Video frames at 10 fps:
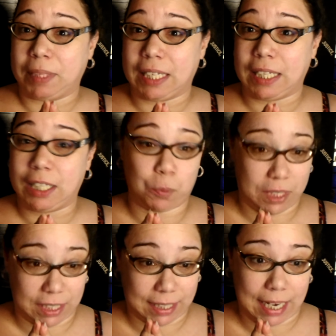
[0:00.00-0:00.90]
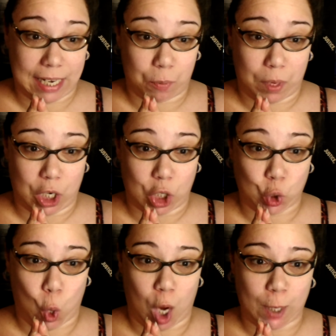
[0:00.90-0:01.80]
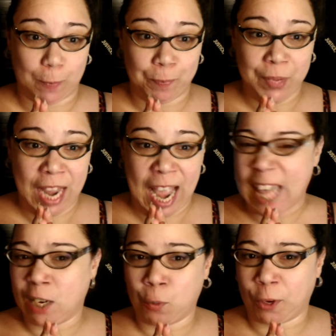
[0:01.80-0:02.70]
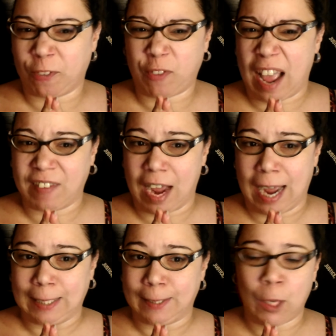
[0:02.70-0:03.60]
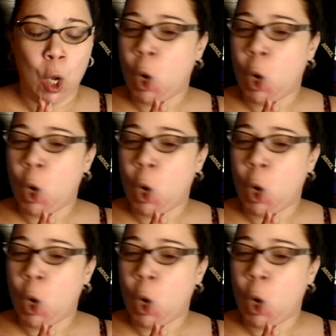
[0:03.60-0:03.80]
but then this one decided he wanted to talk and then order Five Guys.